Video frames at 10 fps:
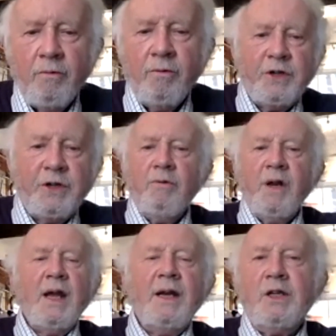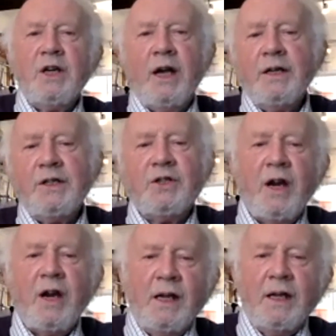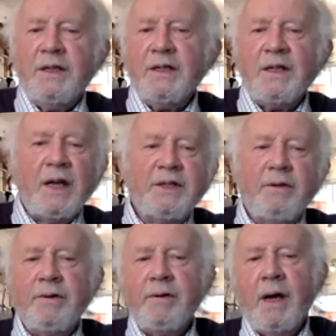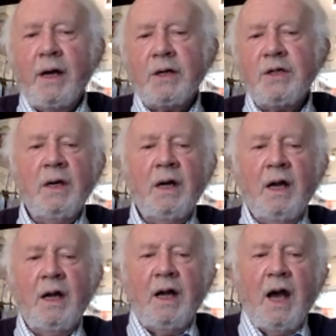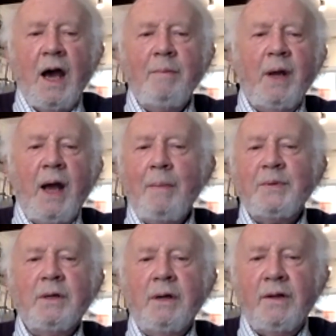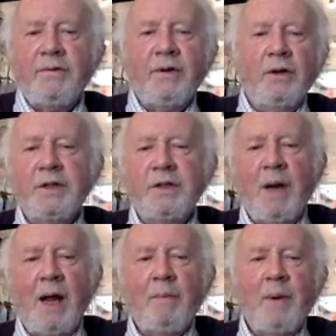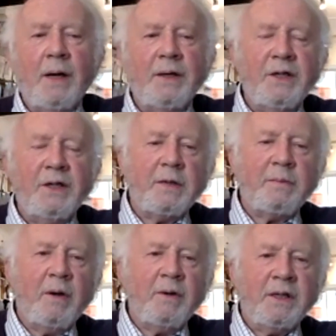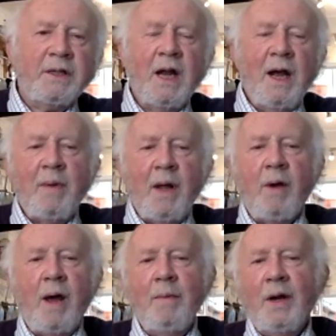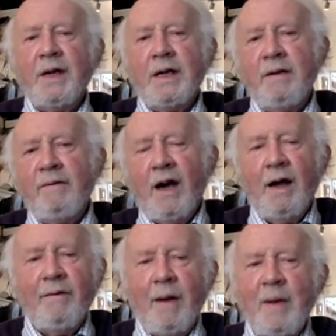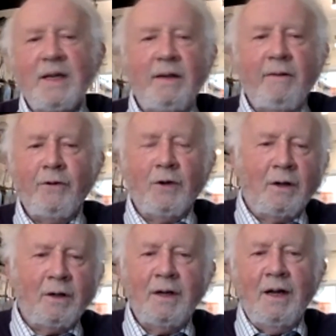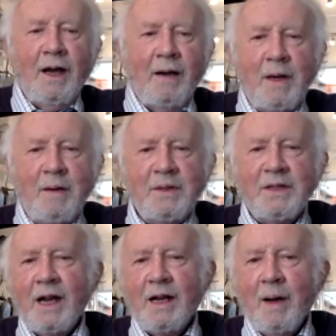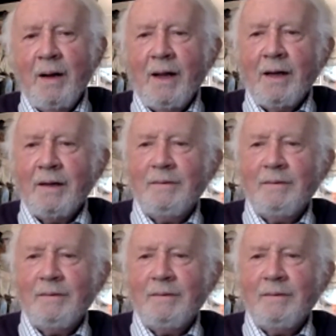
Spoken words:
to re-energize training in disaster risk reduction, I'd be absolutely thrilled to play a part in such process. By the way, I'm not 85, I'm 84. Made a mistake about that.